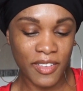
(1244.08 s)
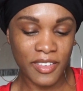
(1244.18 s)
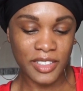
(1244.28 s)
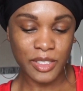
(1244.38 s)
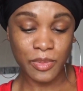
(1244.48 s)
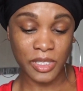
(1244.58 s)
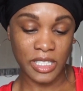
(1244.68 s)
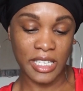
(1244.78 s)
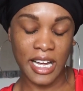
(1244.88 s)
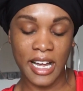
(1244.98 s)
This was a
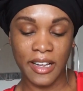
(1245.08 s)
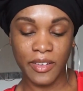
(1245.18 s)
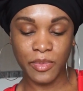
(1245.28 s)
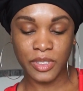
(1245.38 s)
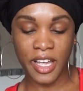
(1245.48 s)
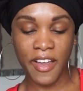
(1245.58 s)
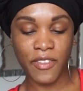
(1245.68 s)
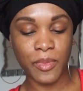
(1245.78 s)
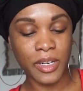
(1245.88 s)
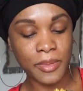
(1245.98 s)
lot. It was
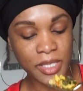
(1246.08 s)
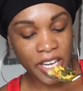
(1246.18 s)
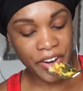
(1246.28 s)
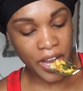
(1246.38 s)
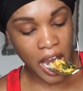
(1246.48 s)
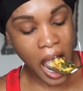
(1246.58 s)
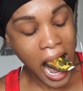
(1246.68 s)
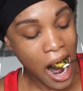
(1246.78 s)
heavy when I was carrying it.